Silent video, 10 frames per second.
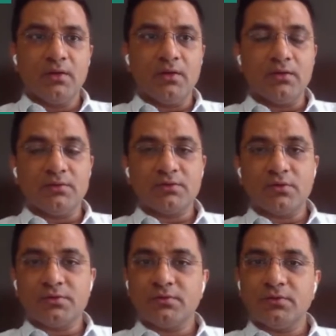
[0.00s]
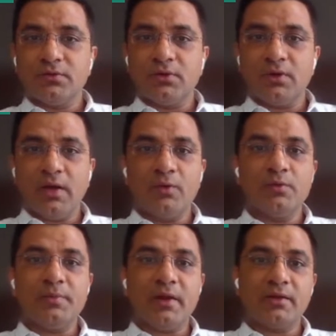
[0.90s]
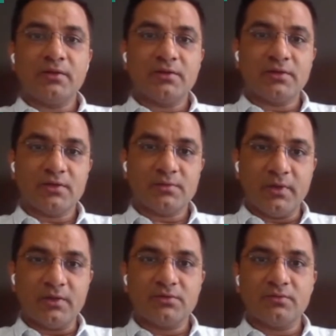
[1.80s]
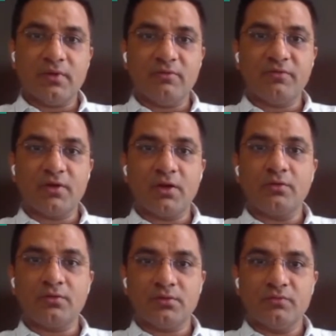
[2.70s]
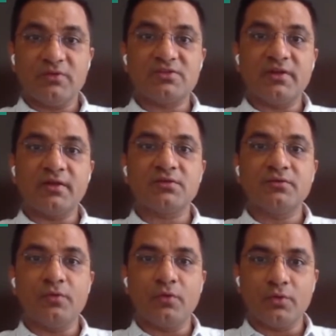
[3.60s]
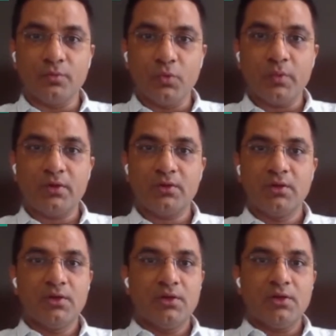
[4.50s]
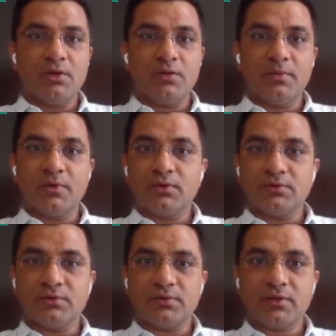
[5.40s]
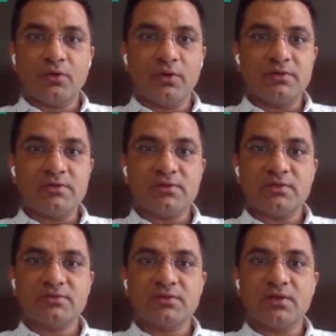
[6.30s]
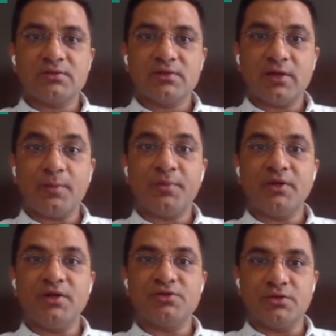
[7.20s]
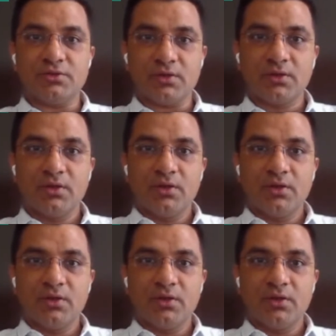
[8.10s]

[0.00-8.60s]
there's also annual planning that takes place where we figure out which direction we want to move in, because the technologies and skills are rapidly changing.